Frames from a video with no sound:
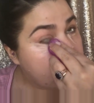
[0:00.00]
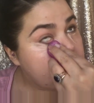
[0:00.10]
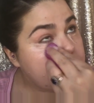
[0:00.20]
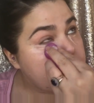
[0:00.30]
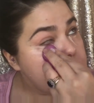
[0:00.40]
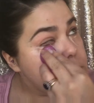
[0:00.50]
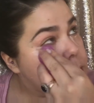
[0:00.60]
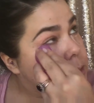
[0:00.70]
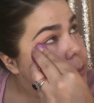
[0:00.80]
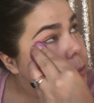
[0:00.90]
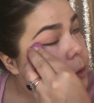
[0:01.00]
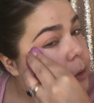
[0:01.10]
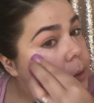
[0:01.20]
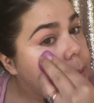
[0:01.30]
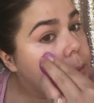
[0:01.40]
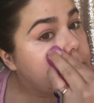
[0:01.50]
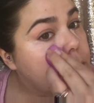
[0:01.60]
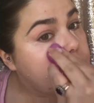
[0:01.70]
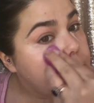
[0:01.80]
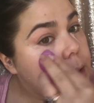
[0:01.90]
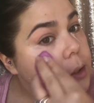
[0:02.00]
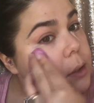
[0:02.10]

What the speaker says: This one's more, the Lumia